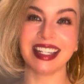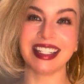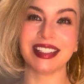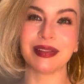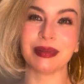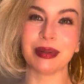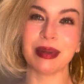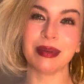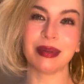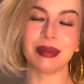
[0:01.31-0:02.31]
It's
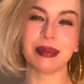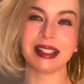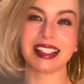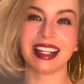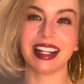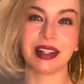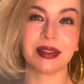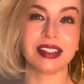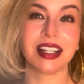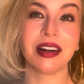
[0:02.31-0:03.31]
Ruby with Ruby's
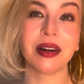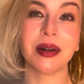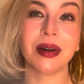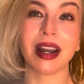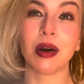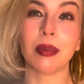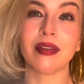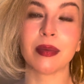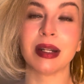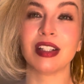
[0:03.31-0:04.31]
Lighthouse Tarot. I hope
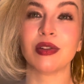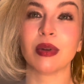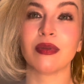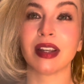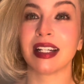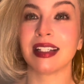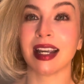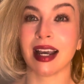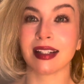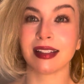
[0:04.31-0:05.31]
everybody's doing
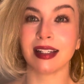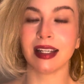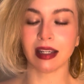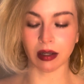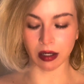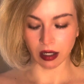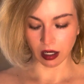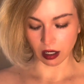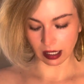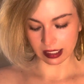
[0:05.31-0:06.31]
fantastic.
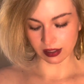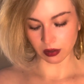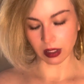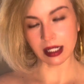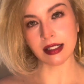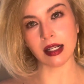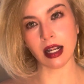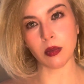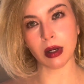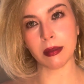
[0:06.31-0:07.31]
All right, so guys,
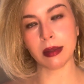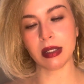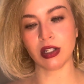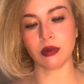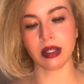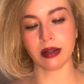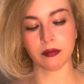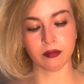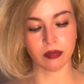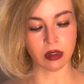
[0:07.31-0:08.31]
today what I'm going to be
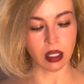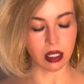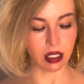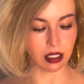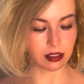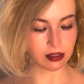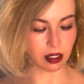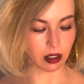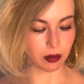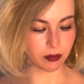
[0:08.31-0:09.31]
doing is
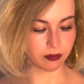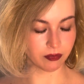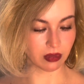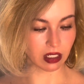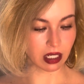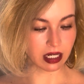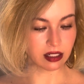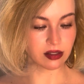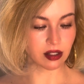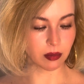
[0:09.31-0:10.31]
getting
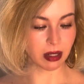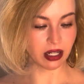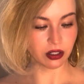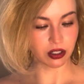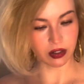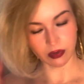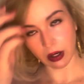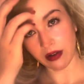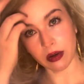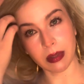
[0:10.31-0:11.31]
some energy for
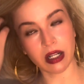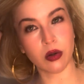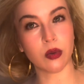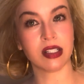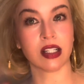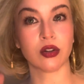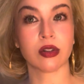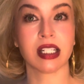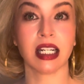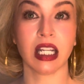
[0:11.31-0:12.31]
everybody who is
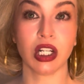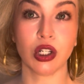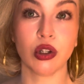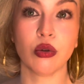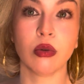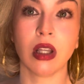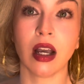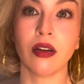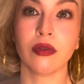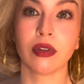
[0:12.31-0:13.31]
interested in new
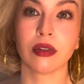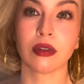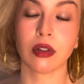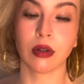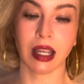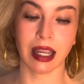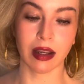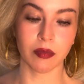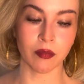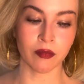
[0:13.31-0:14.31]
love, okay?